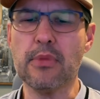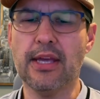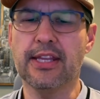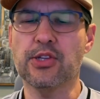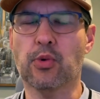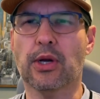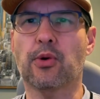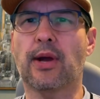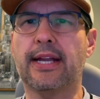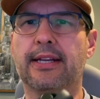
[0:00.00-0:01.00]
these work
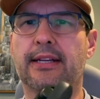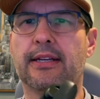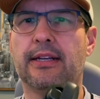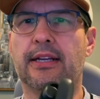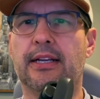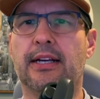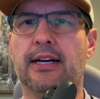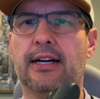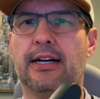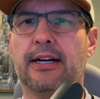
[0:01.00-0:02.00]
great.
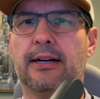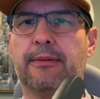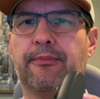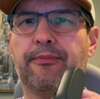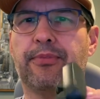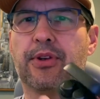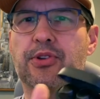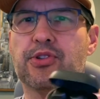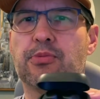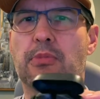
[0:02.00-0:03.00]
They're
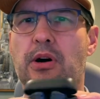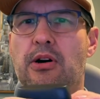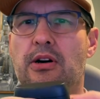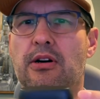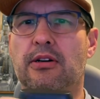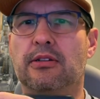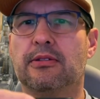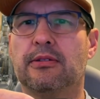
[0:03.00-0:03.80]
small